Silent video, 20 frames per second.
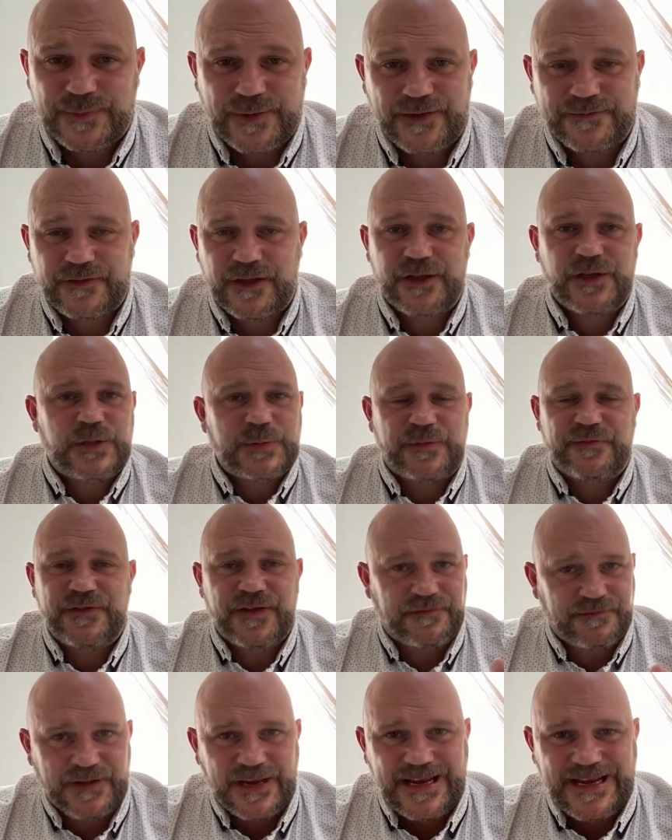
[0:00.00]
I've done the job for
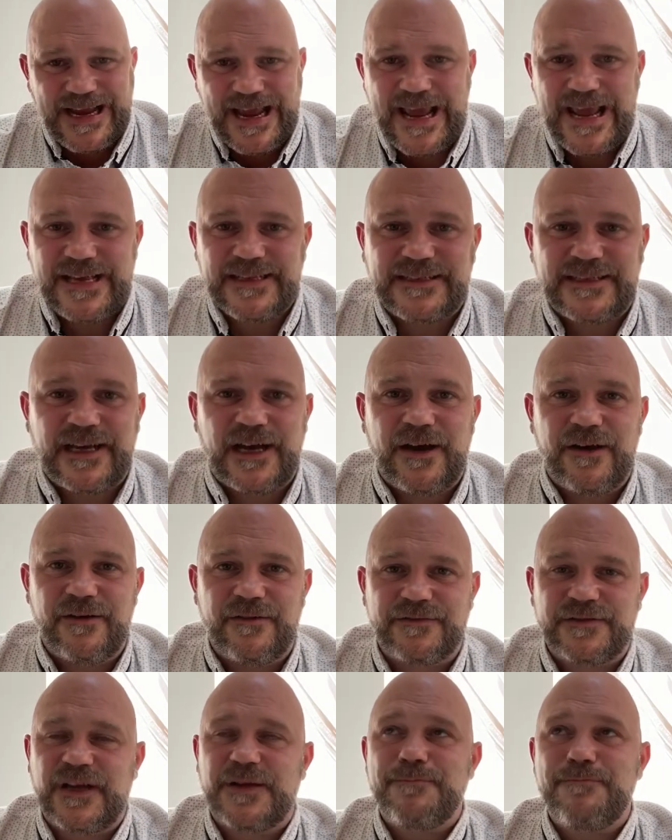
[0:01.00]
15 years.
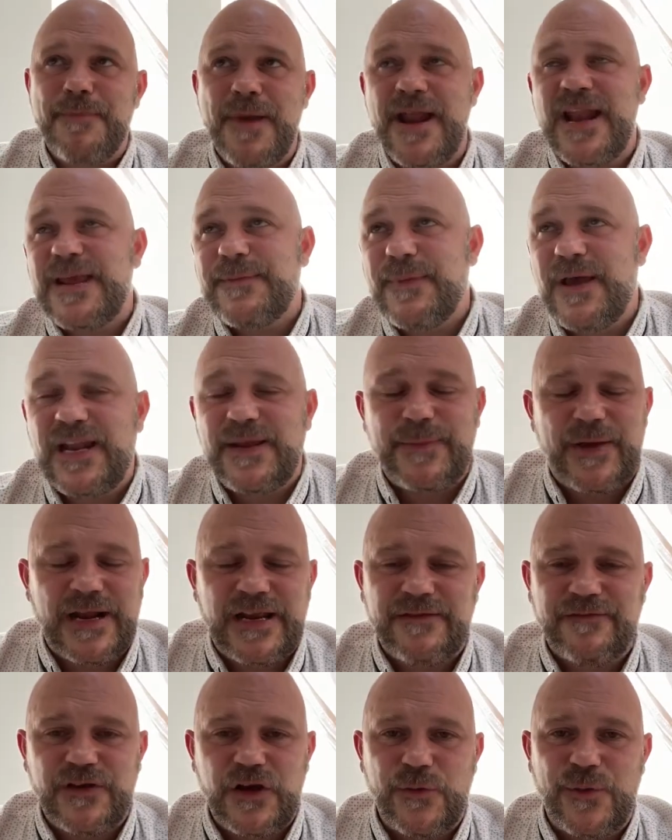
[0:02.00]
I've done many
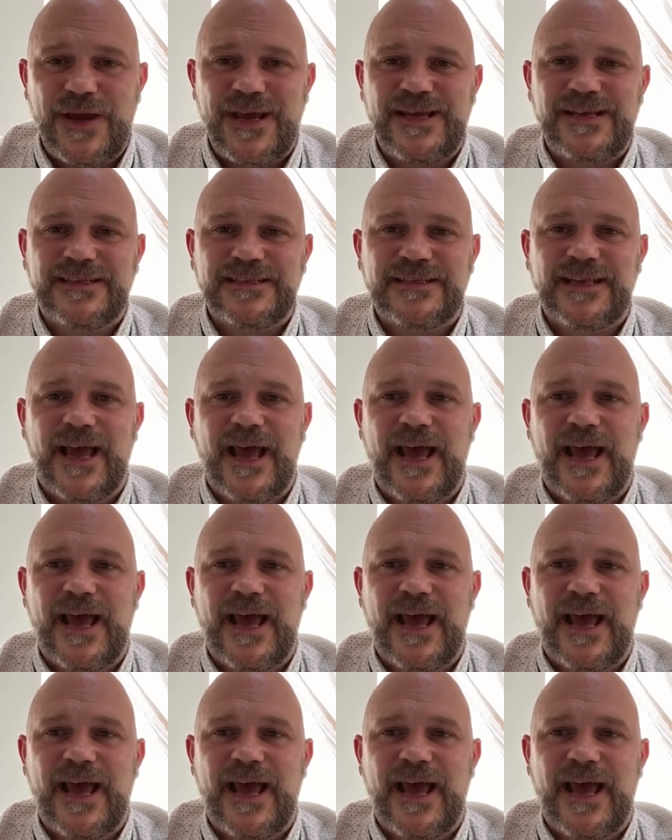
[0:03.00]
viewings,